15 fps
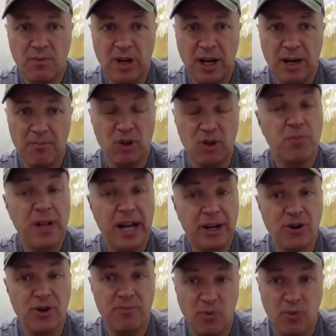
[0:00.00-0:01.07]
Multiply
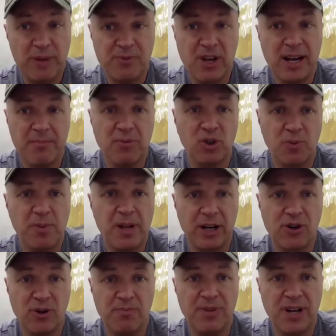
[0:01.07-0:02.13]
Group, the website,
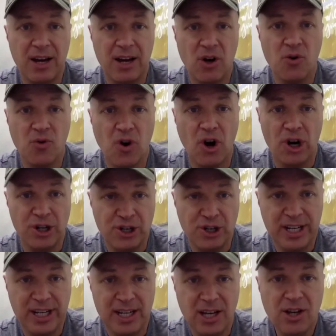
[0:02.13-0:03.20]
multiplygroup.org.
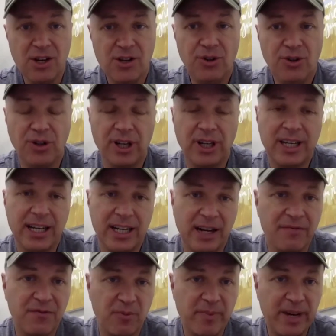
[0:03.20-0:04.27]
You can get
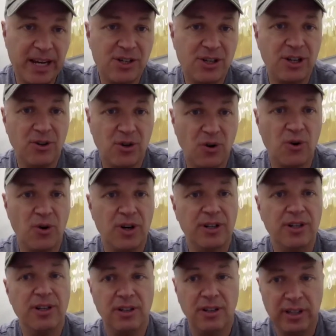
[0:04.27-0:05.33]
information
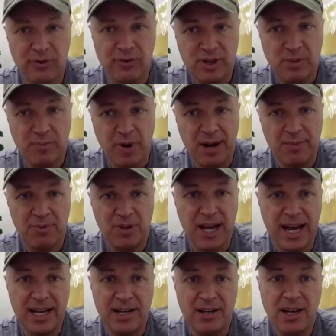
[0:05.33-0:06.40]
on leadership
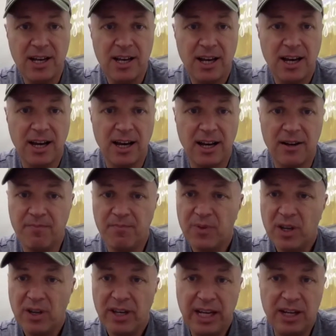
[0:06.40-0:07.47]
pipeline,
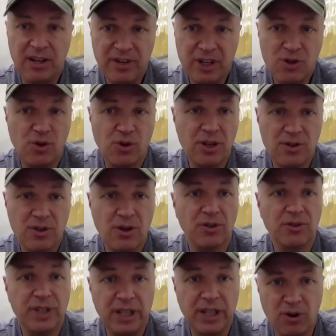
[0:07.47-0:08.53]
individual
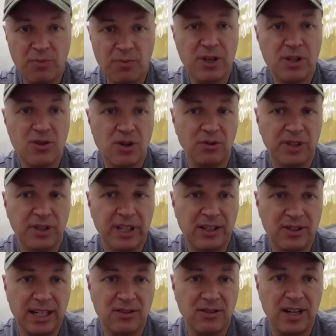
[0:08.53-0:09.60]
consulting, group consulting,
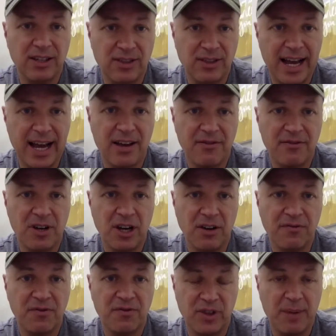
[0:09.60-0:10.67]
things like that
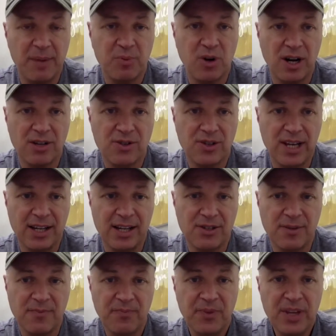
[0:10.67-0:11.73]
for that process.
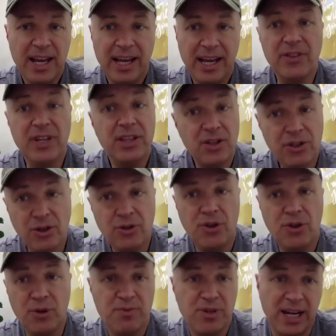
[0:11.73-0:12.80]
And then the
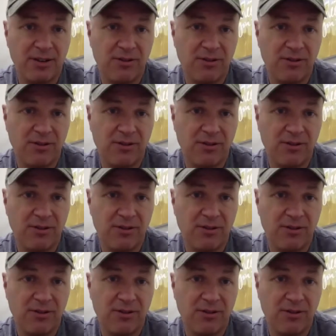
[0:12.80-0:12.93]
YouTube channel,